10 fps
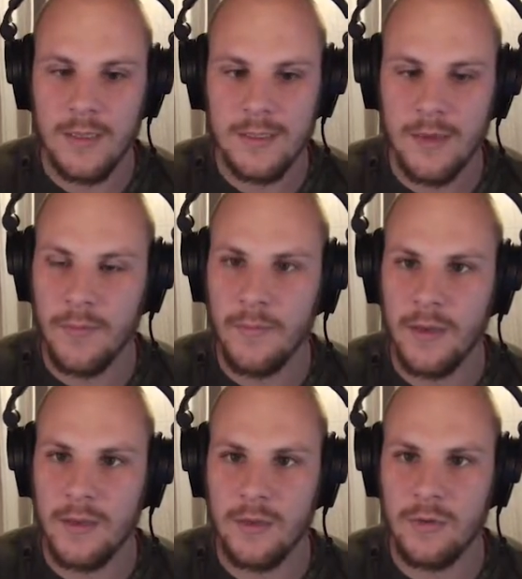sample
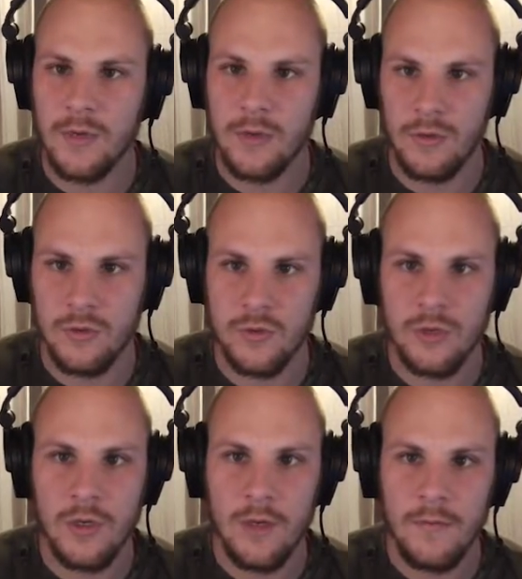pack that you can
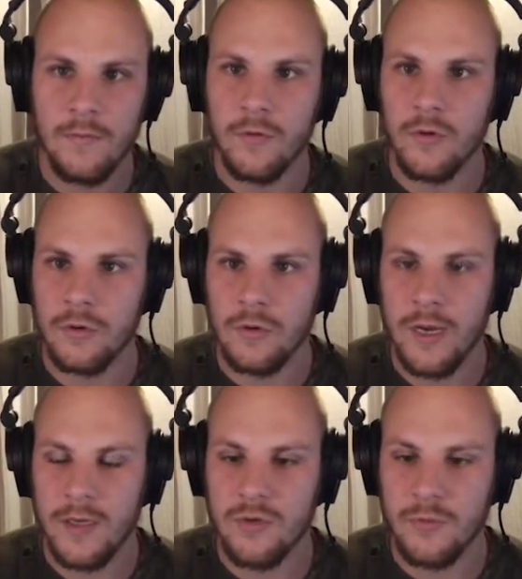use for your
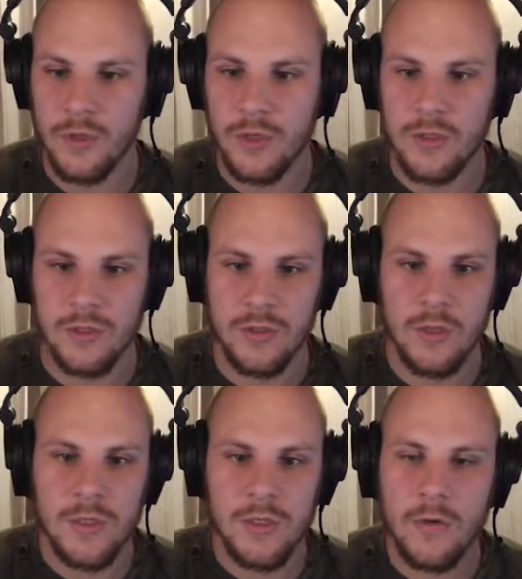actual
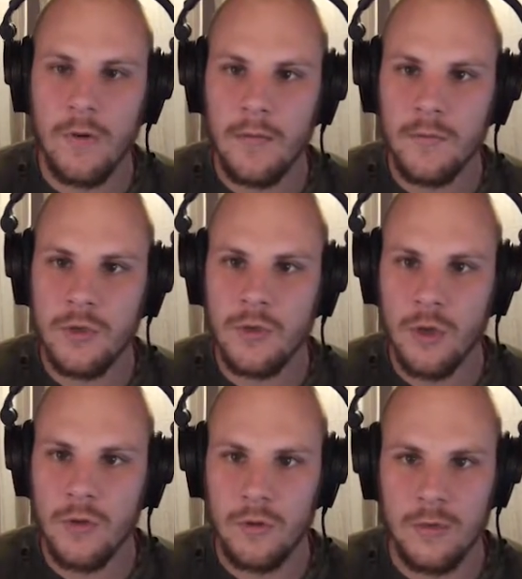productions. So why would you
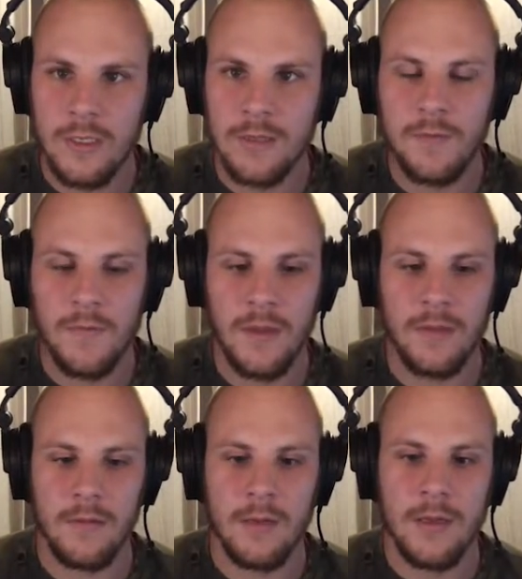not do this
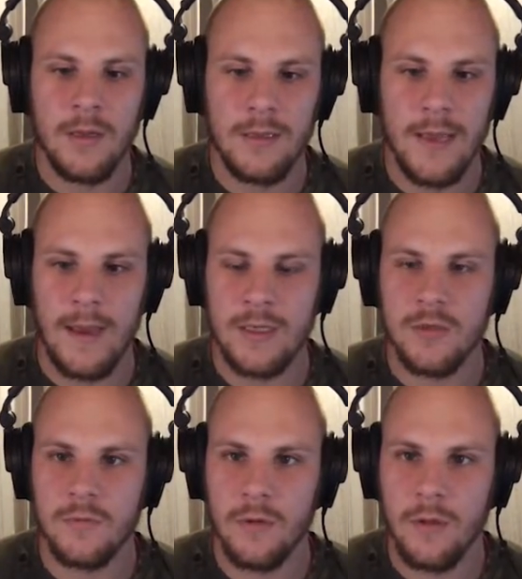within the
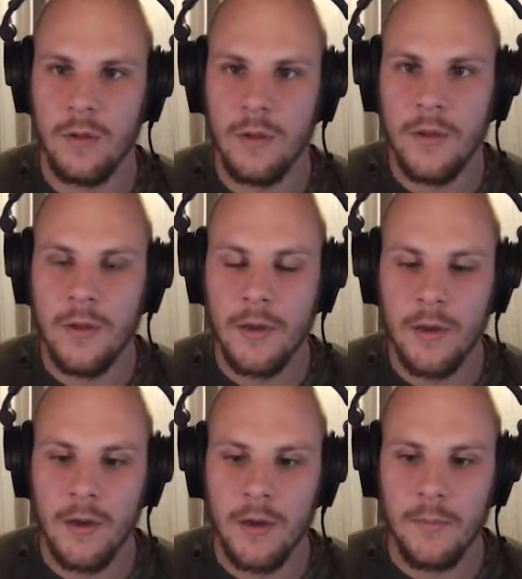actual
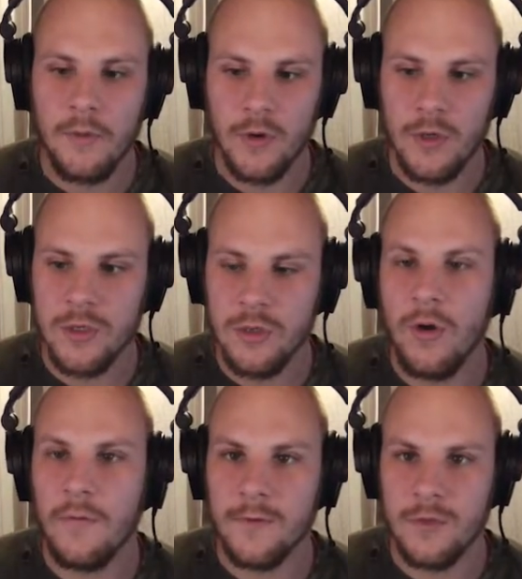production
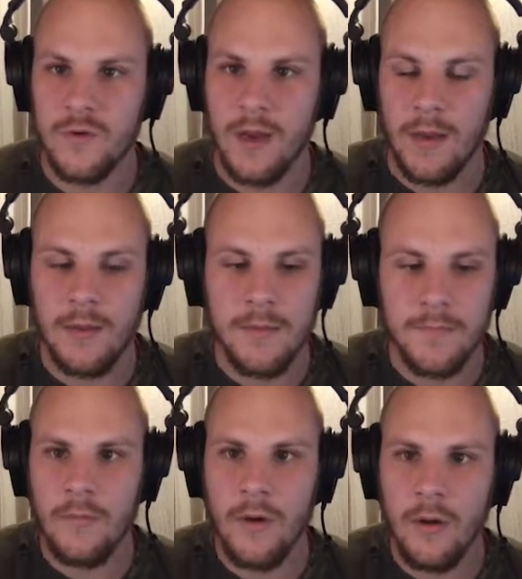of the track?
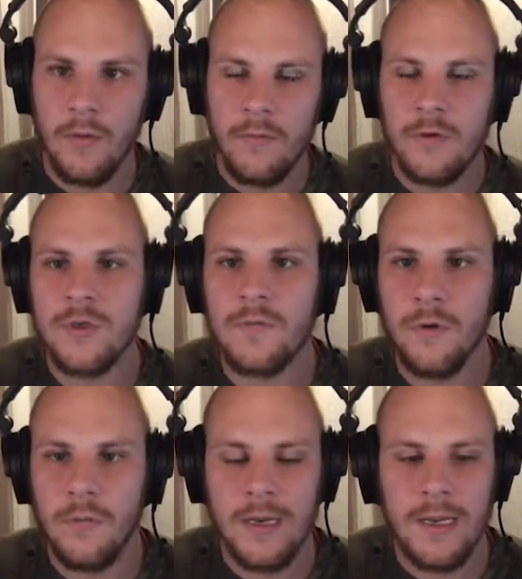Well, first of
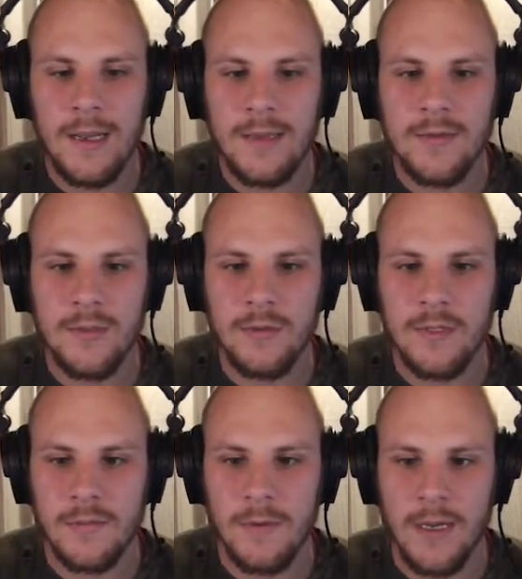all, what I like to do
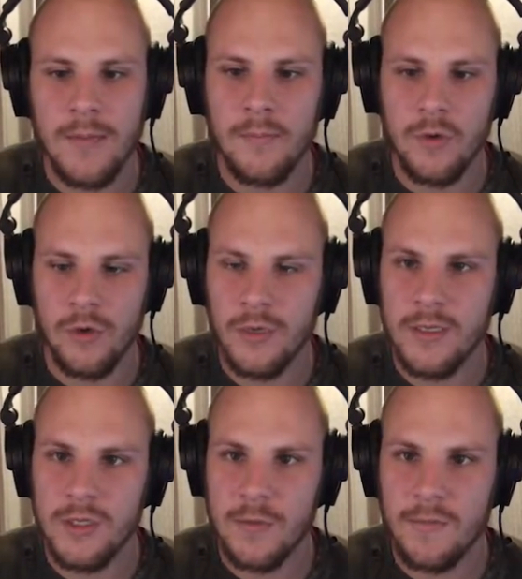is when I'm
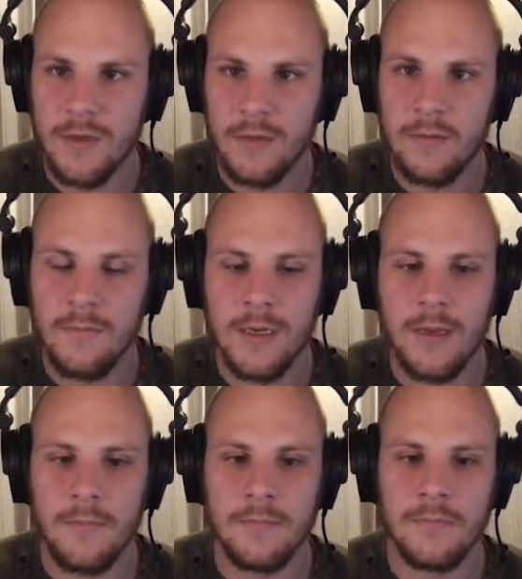learning something, when
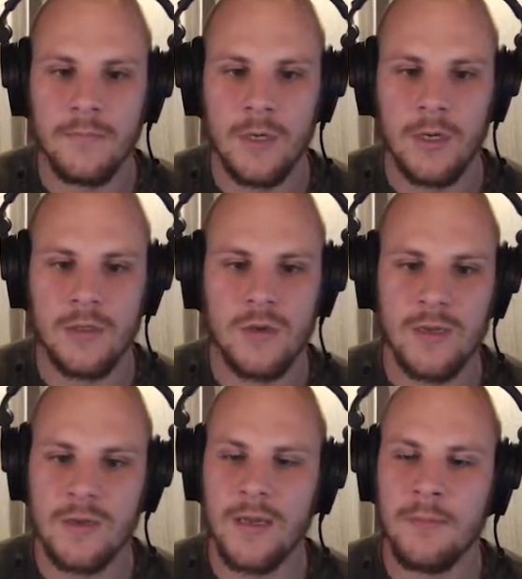I'm
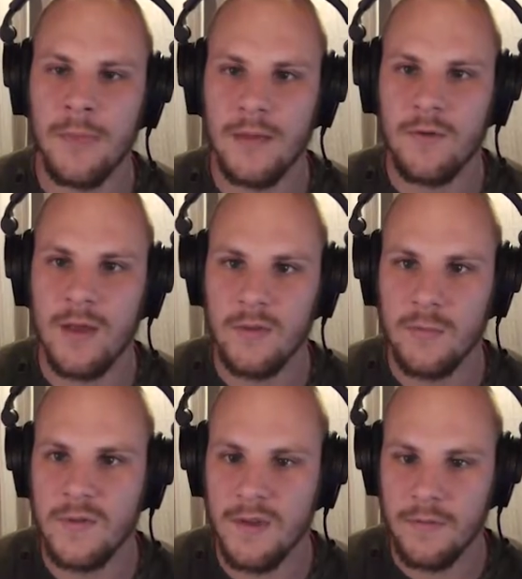trying to get better at a
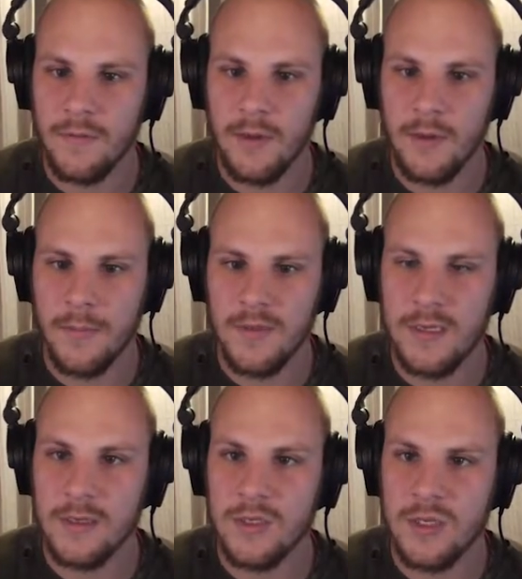
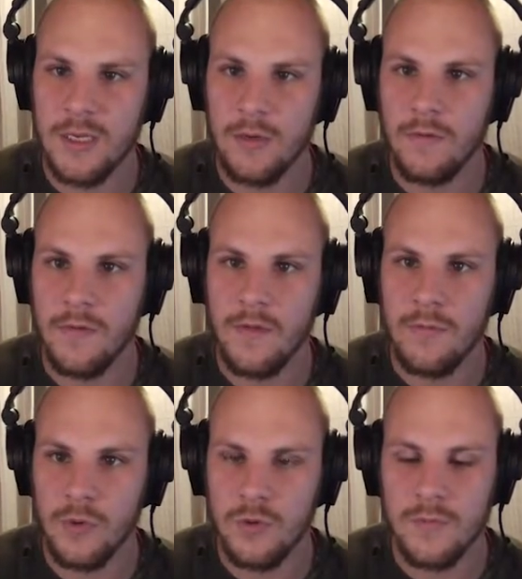particular skill
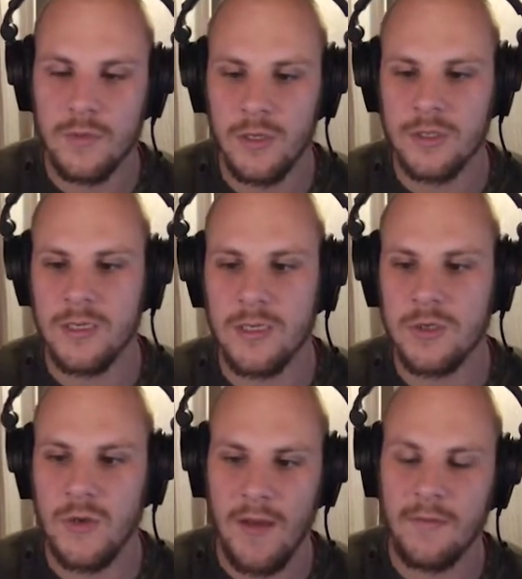within music production, is
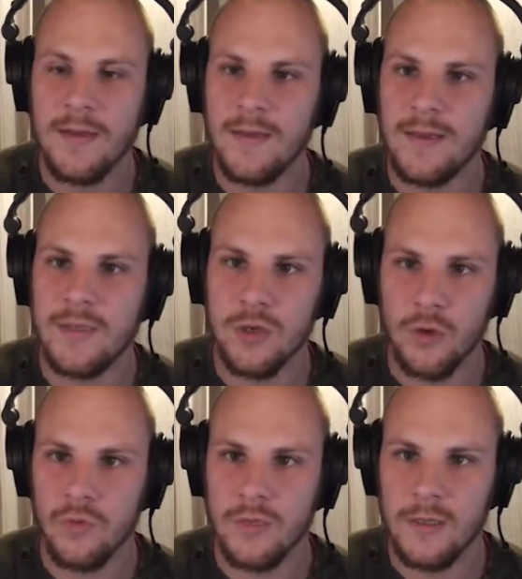to have that in its
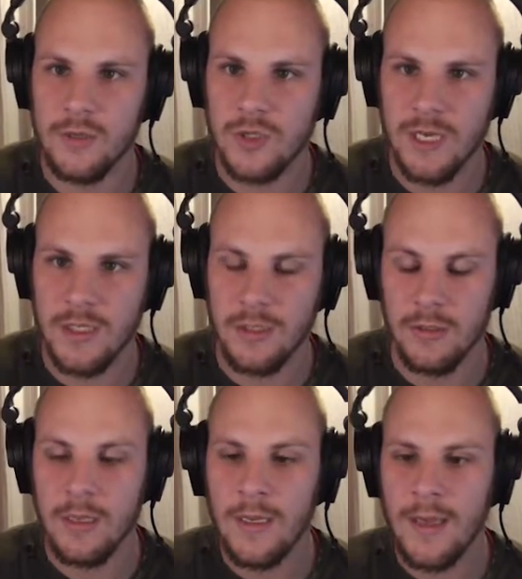own little
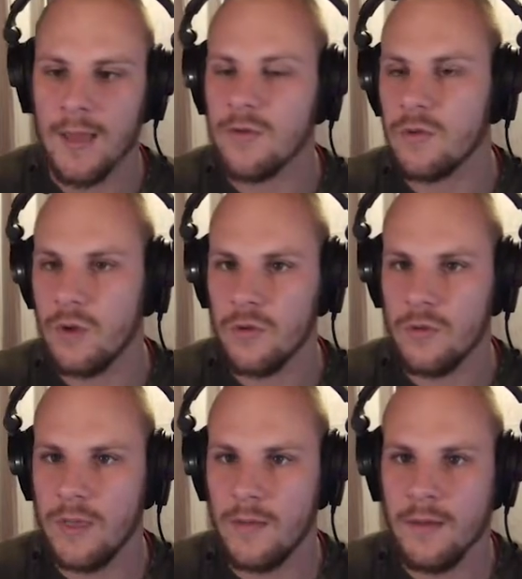session and to not
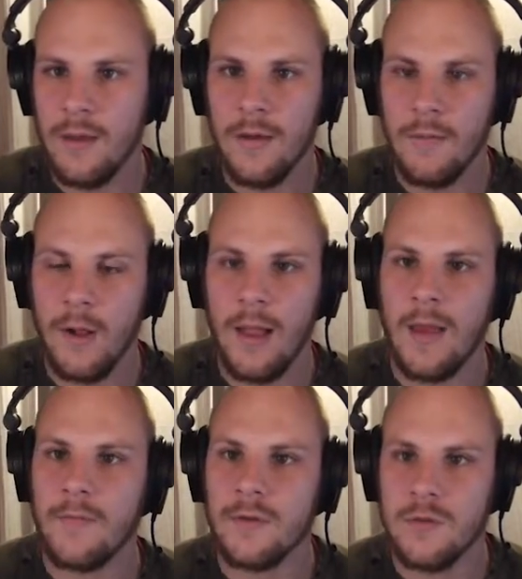do that while
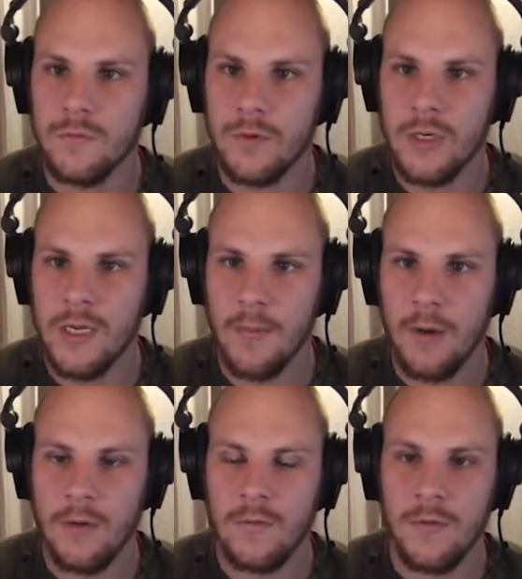having to worry
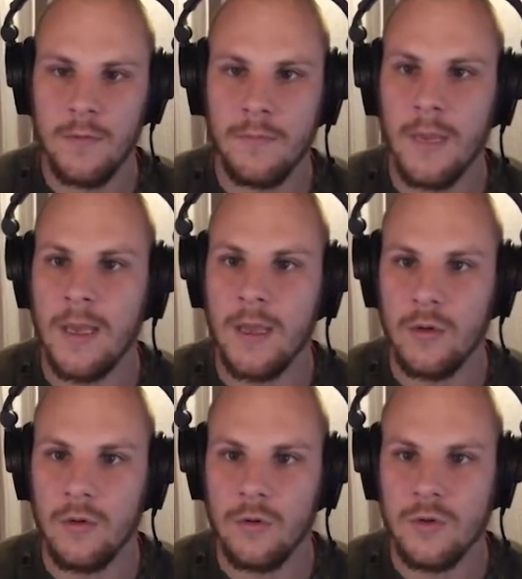about
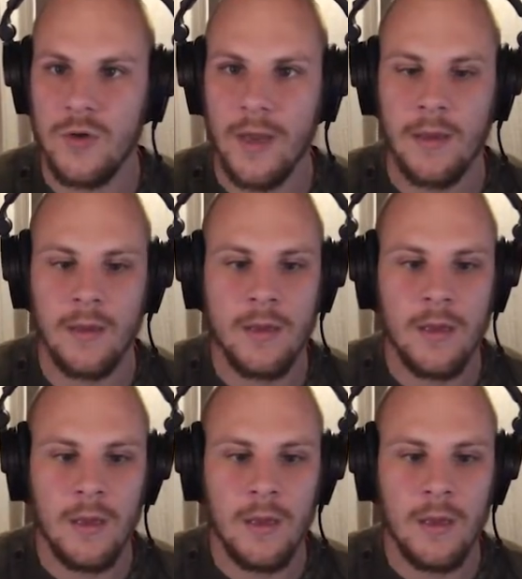making a whole track.